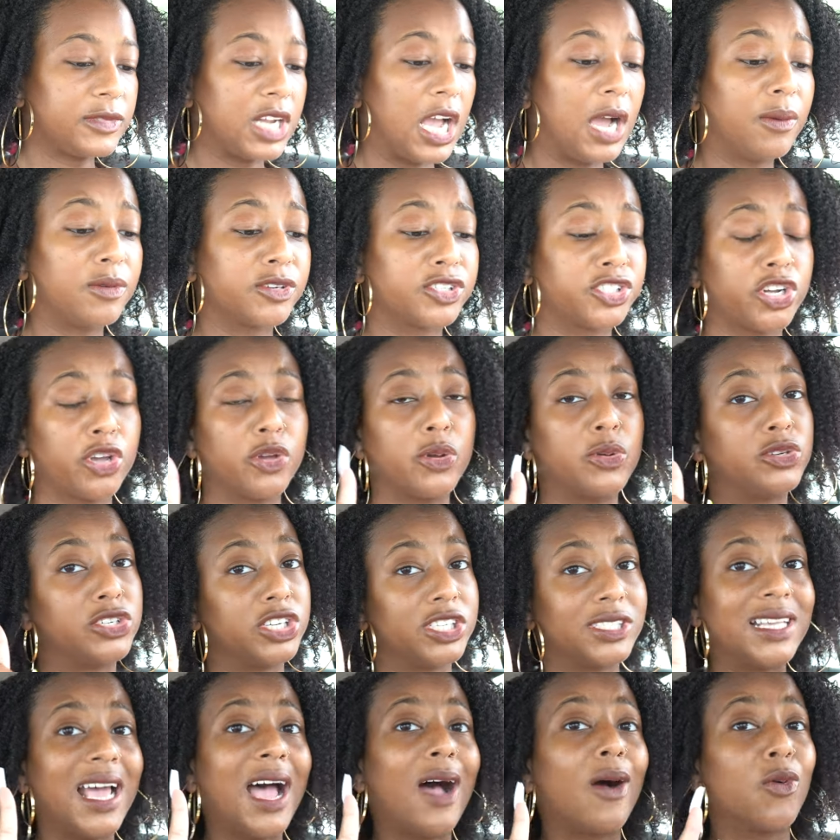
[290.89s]
I will show you
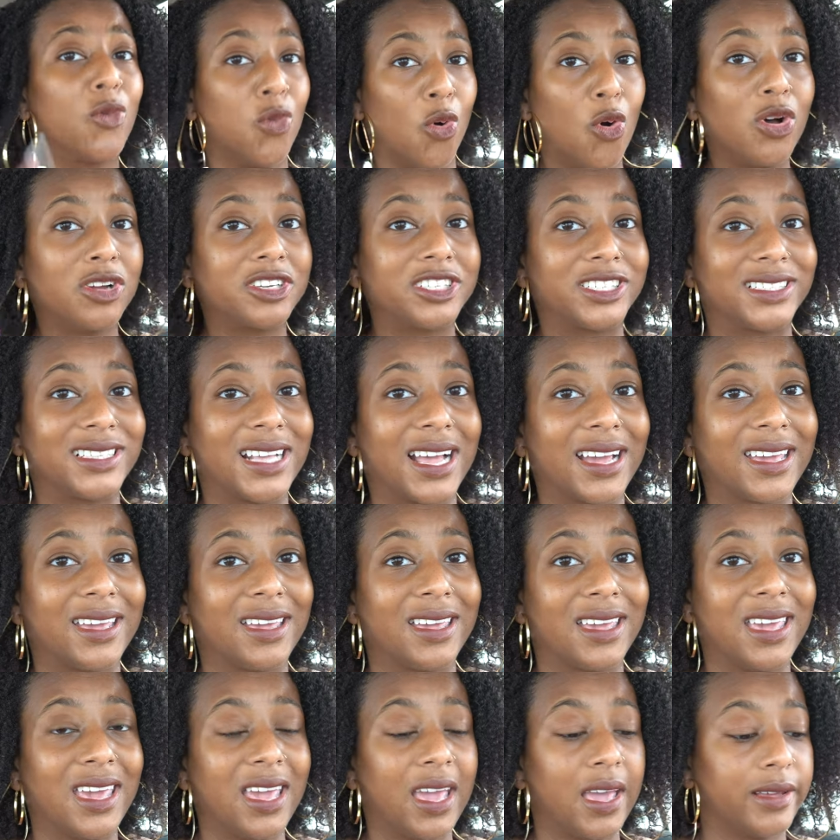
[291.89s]
just how gorgeous I
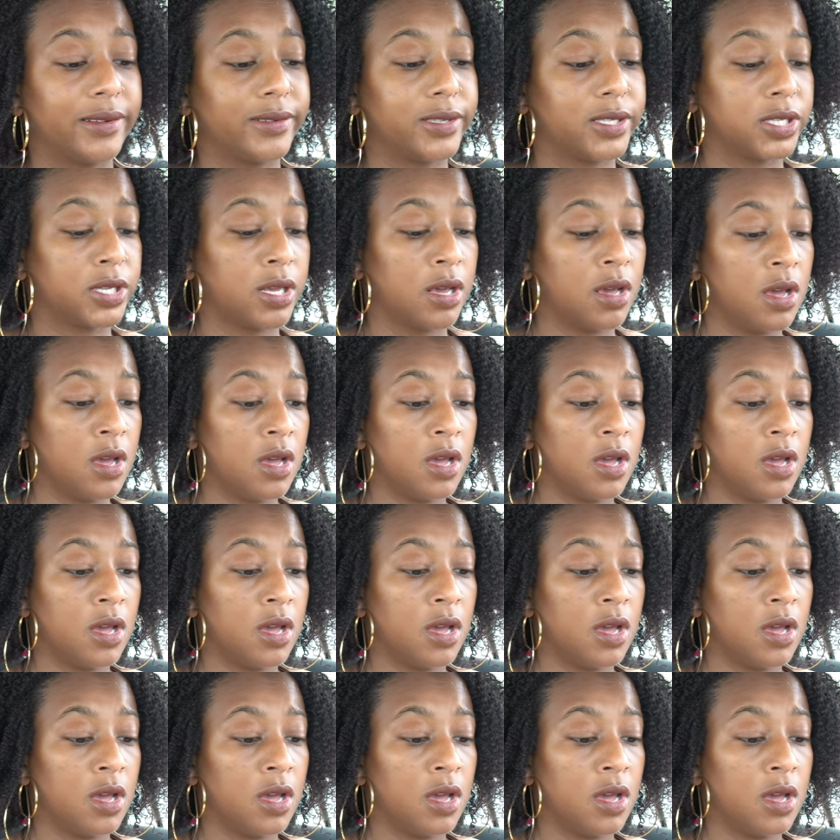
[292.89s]
can get.